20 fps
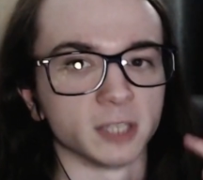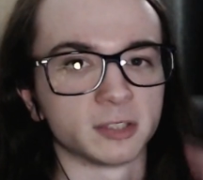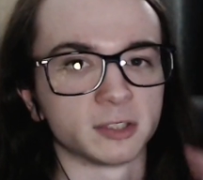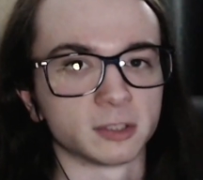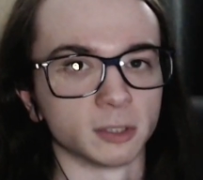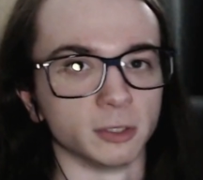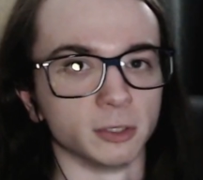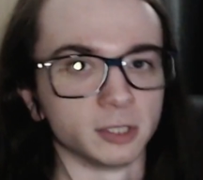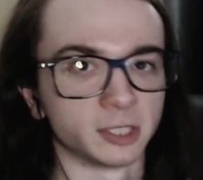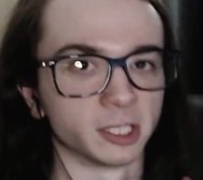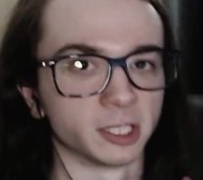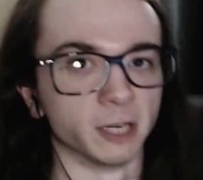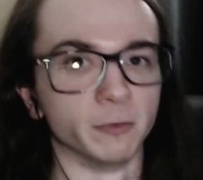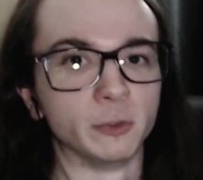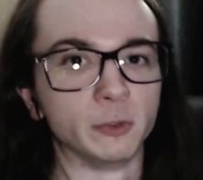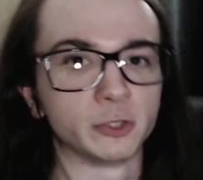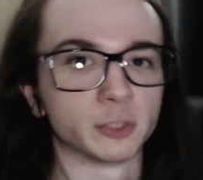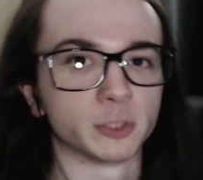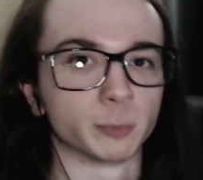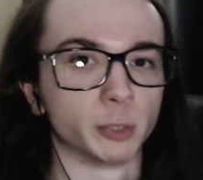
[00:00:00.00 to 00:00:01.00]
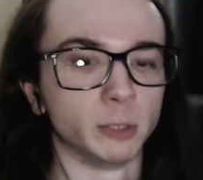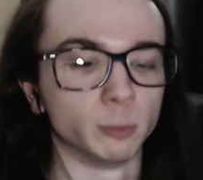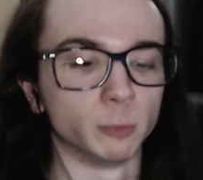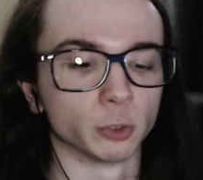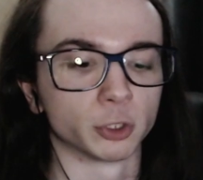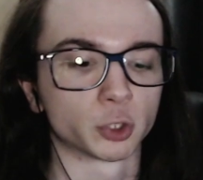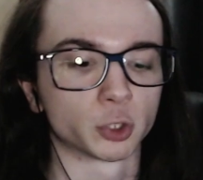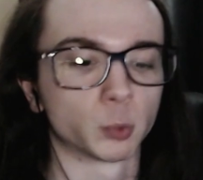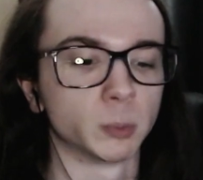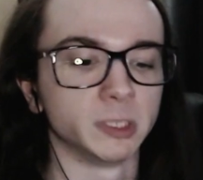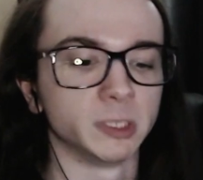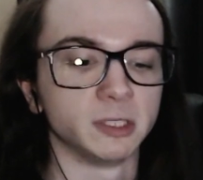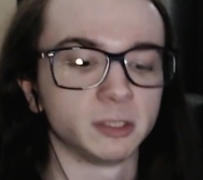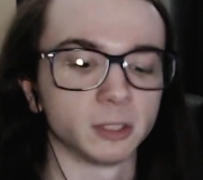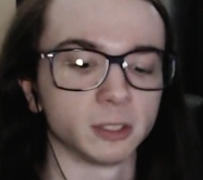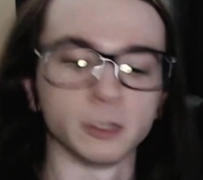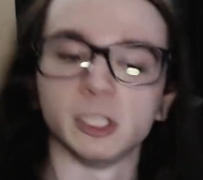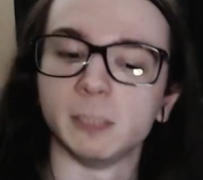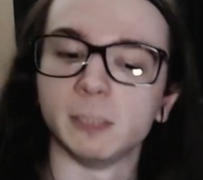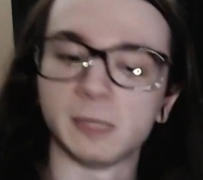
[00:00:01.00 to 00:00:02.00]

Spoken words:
started covering Supreme Ruler 2030,